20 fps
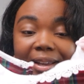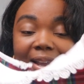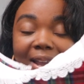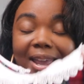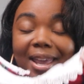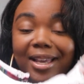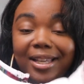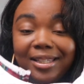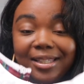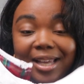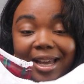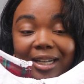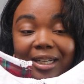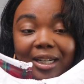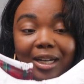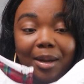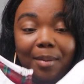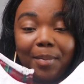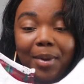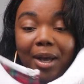
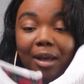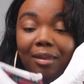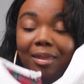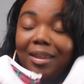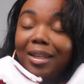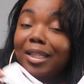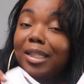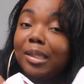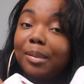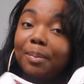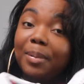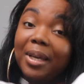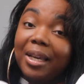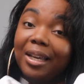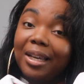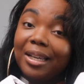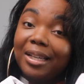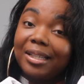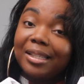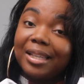excited about this
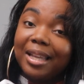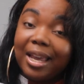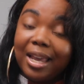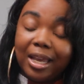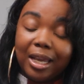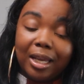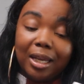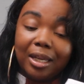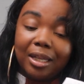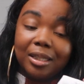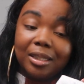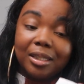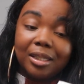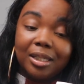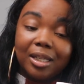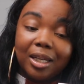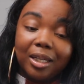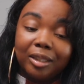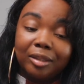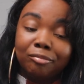piece, and
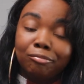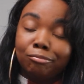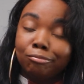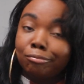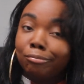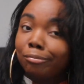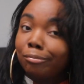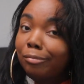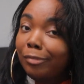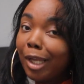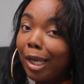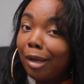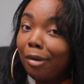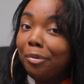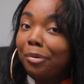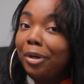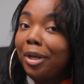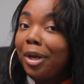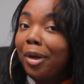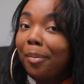I
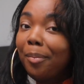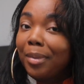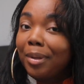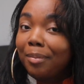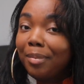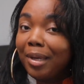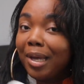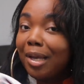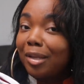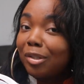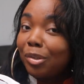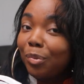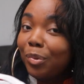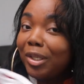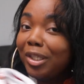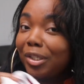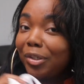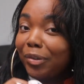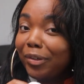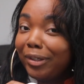don't know, maybe I'll
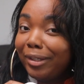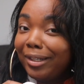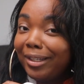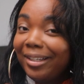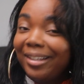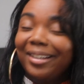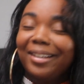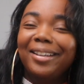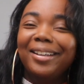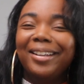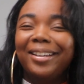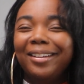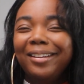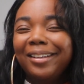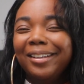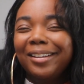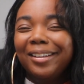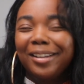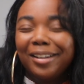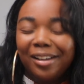squeeze her in
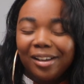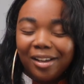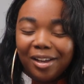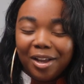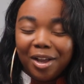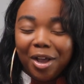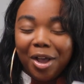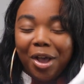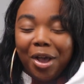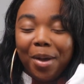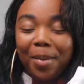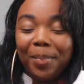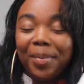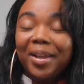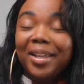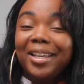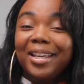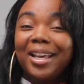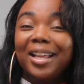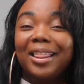it.
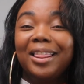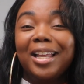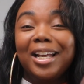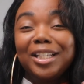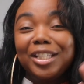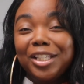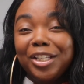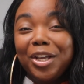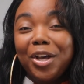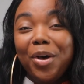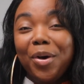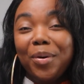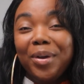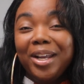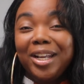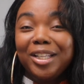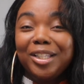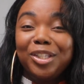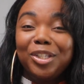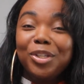But yeah, let's go
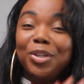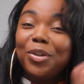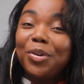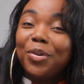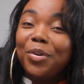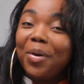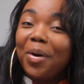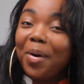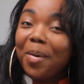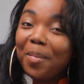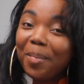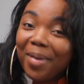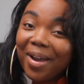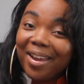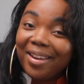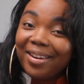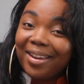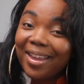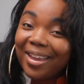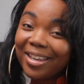into
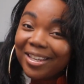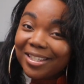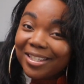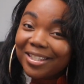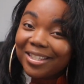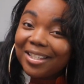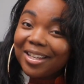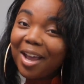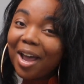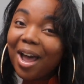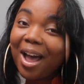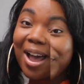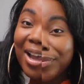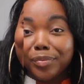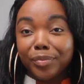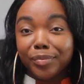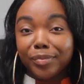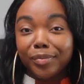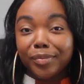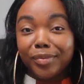my next
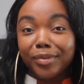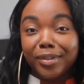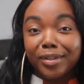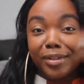item.